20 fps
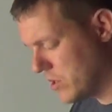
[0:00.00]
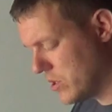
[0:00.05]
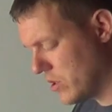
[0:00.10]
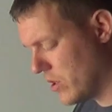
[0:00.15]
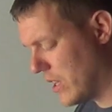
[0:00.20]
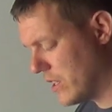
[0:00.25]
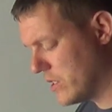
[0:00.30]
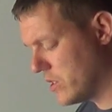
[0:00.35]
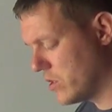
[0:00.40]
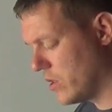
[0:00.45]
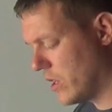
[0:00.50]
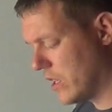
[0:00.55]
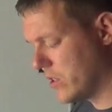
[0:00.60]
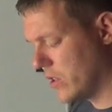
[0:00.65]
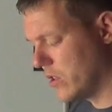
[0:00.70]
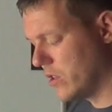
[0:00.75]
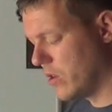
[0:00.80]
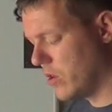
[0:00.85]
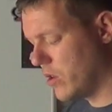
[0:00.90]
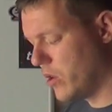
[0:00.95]
So I, so I
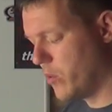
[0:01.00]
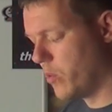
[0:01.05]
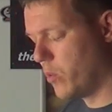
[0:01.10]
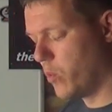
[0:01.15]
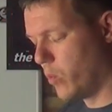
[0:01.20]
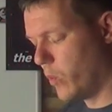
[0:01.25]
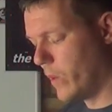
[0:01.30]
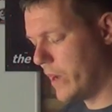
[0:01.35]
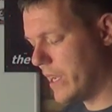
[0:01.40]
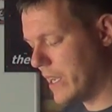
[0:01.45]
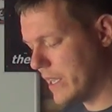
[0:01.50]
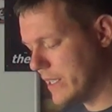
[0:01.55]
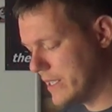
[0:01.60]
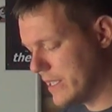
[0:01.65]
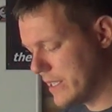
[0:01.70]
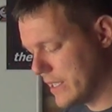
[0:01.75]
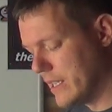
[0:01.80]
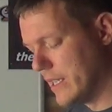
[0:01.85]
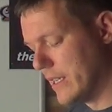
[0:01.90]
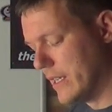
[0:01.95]
don't know who we
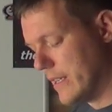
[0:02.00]
is.